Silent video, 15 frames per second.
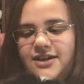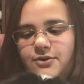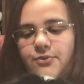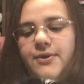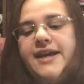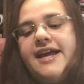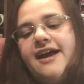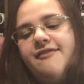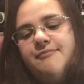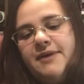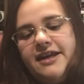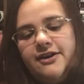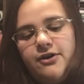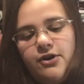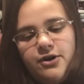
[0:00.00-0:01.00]
we have
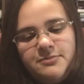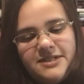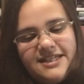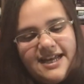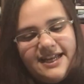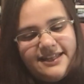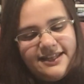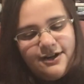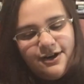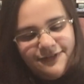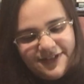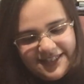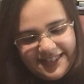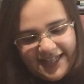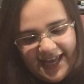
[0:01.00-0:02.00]
been at home today in the
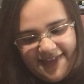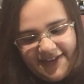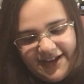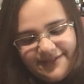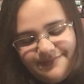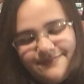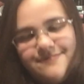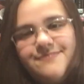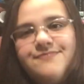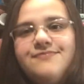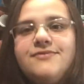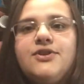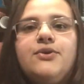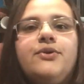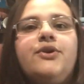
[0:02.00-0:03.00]
office together.
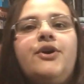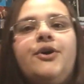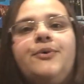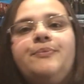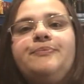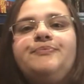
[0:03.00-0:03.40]
Good girl.